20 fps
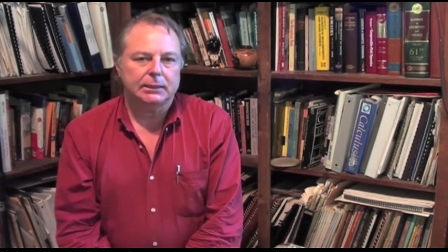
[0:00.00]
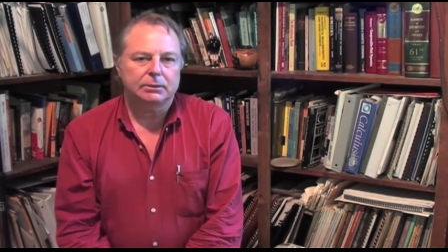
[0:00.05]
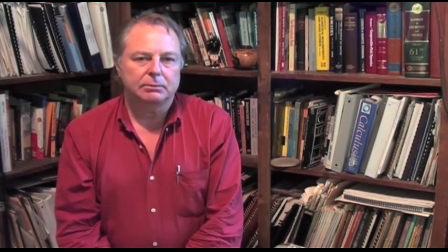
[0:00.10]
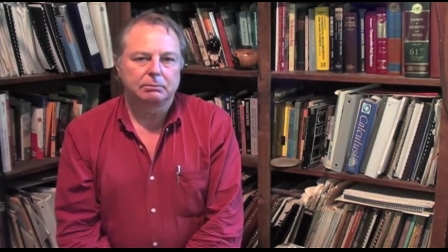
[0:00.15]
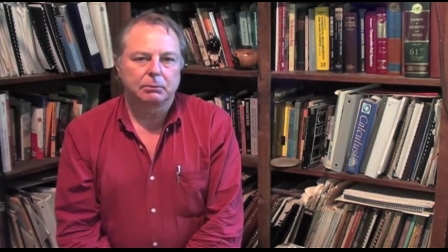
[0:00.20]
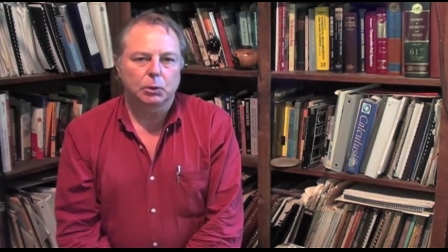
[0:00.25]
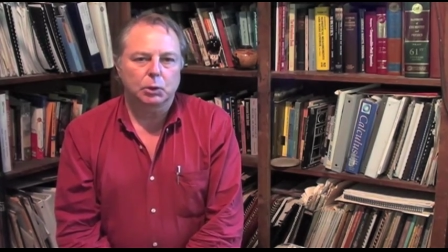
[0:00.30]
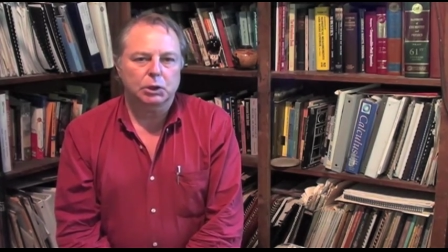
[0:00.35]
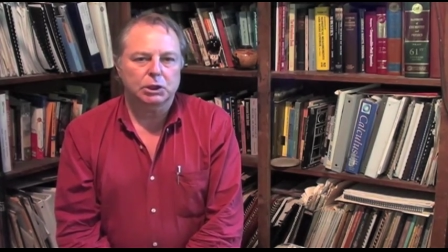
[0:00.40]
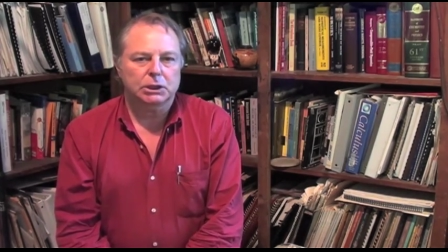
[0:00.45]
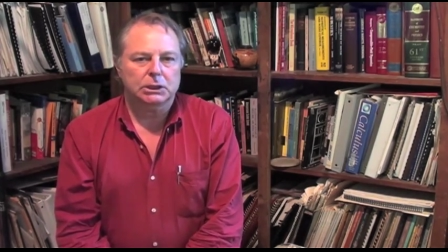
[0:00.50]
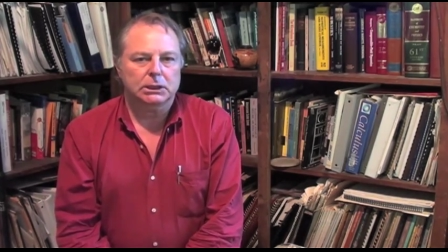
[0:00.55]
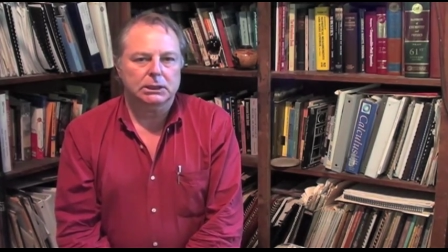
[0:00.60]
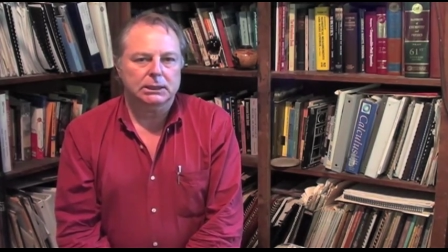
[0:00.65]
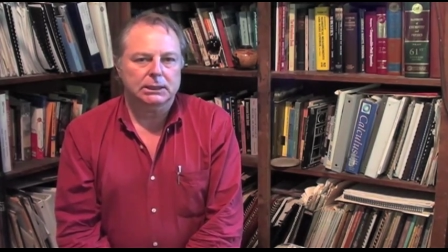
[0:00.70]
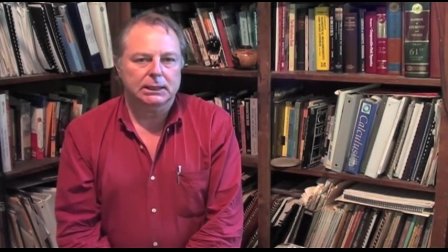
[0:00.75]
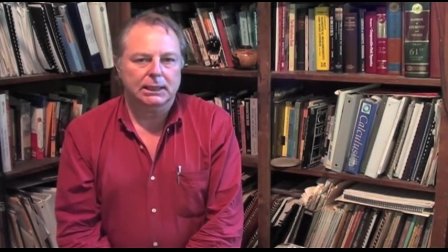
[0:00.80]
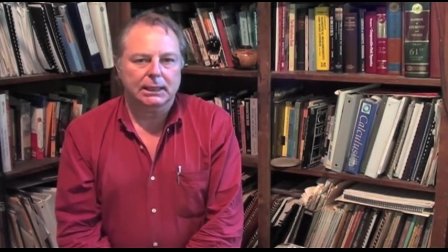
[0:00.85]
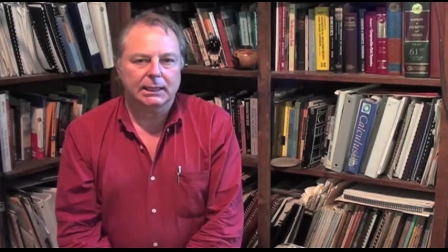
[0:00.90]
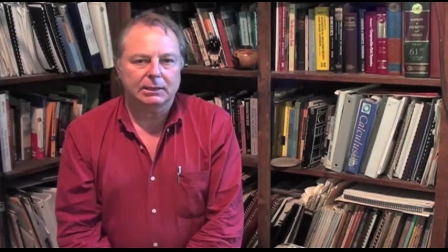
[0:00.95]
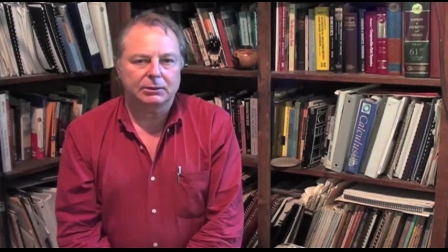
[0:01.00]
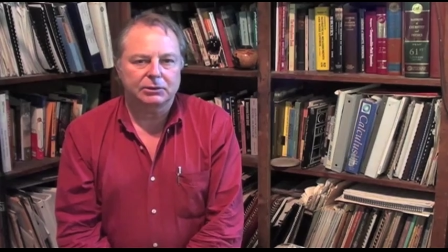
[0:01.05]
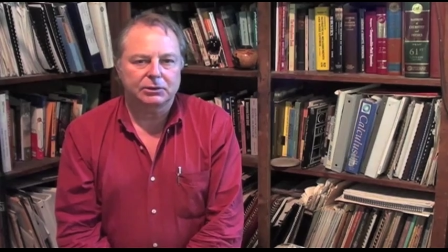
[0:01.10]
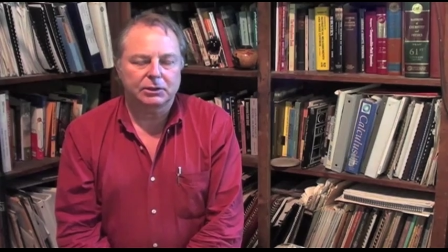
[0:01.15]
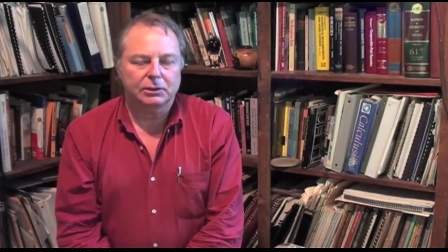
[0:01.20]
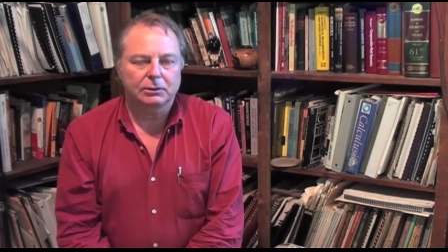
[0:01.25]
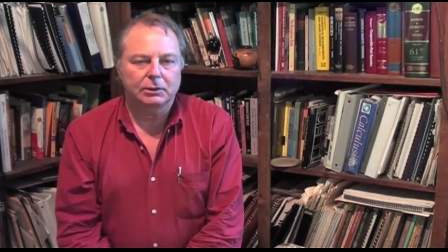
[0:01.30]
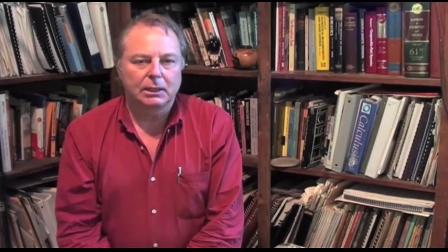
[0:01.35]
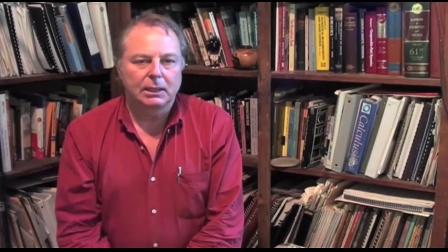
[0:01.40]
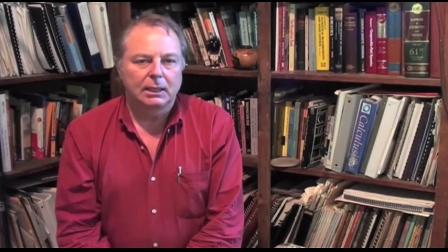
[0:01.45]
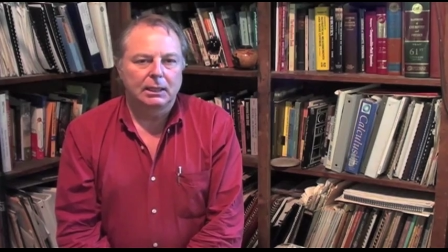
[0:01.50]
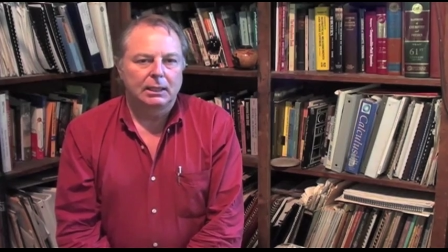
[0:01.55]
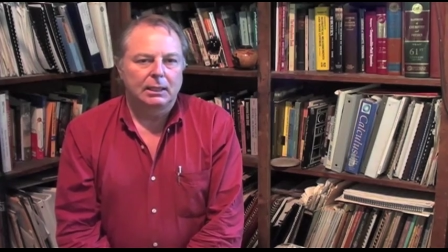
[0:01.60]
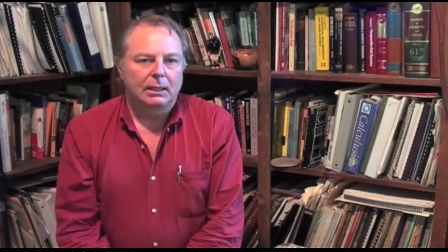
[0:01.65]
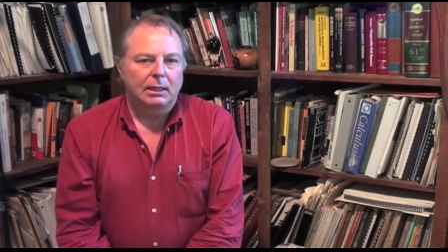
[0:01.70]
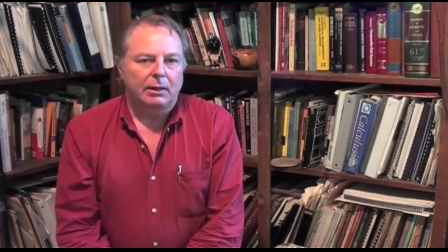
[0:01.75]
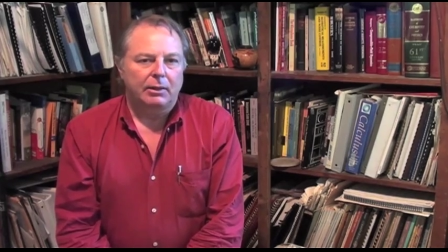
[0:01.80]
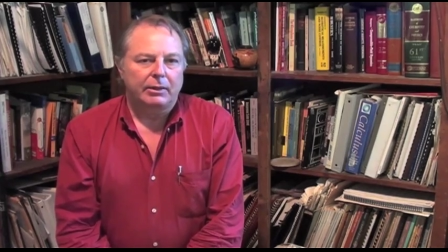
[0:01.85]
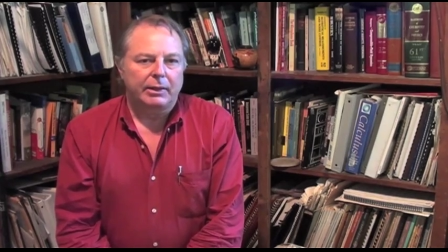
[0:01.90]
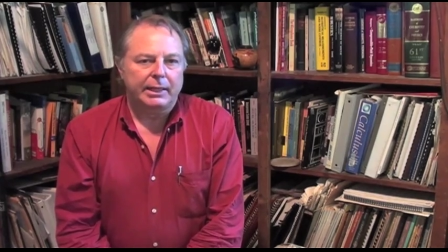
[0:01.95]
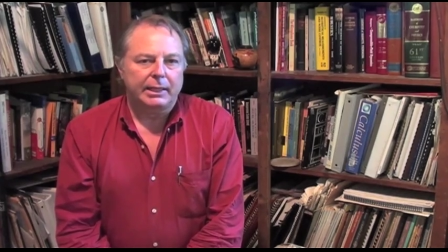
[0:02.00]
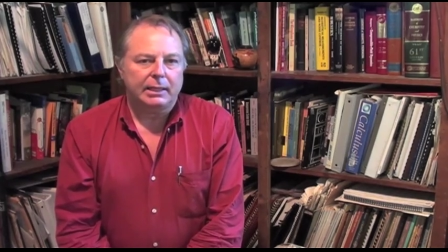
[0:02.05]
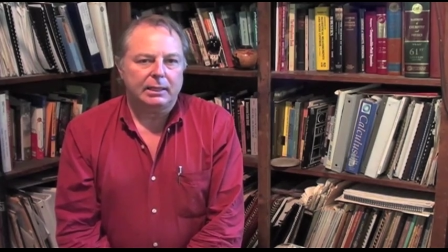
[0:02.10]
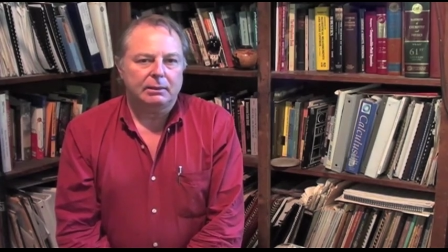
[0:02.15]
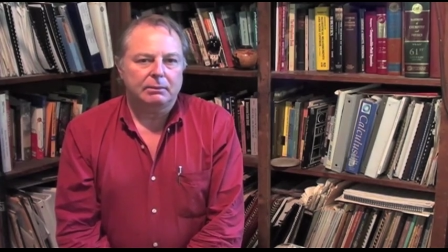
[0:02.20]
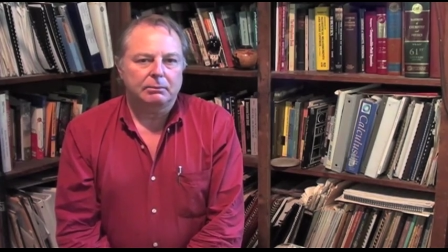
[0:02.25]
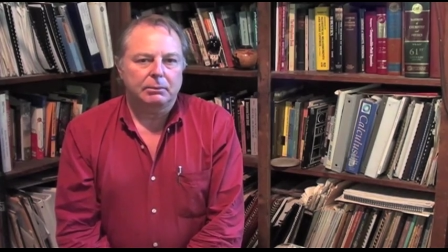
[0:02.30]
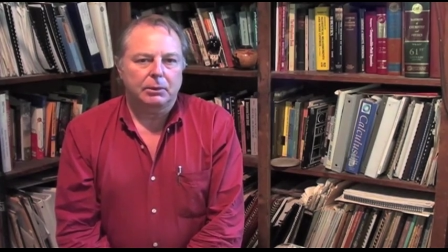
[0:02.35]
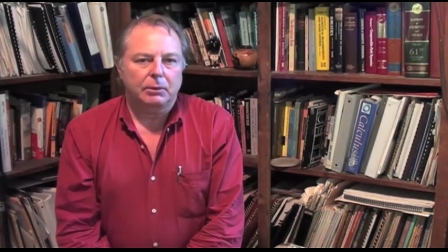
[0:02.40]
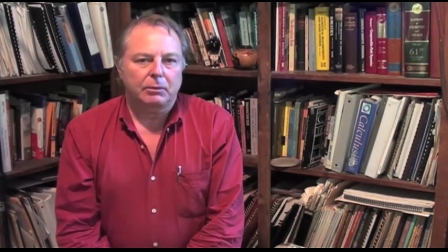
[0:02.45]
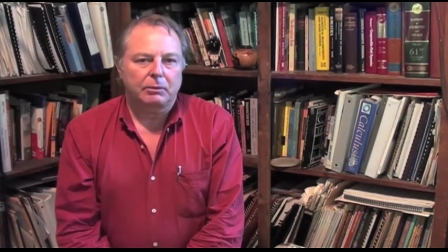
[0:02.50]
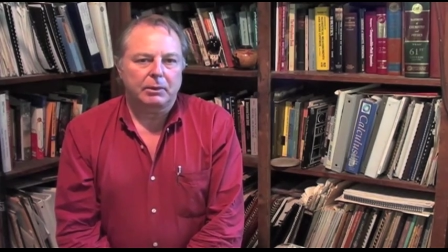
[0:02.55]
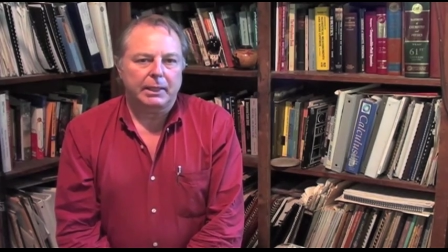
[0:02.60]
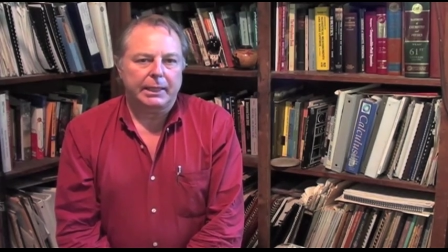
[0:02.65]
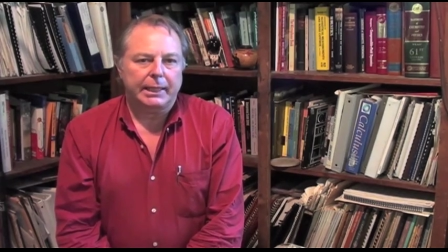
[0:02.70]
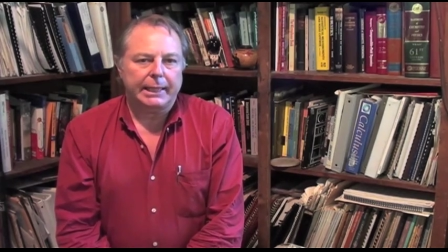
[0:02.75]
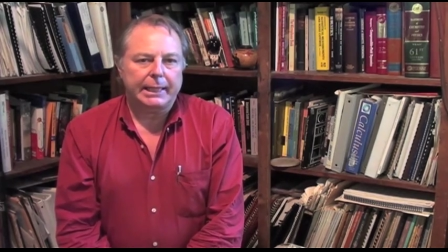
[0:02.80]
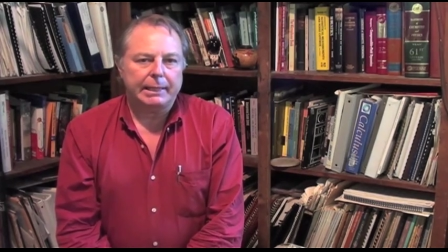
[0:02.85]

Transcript: It's morsel size. So they can both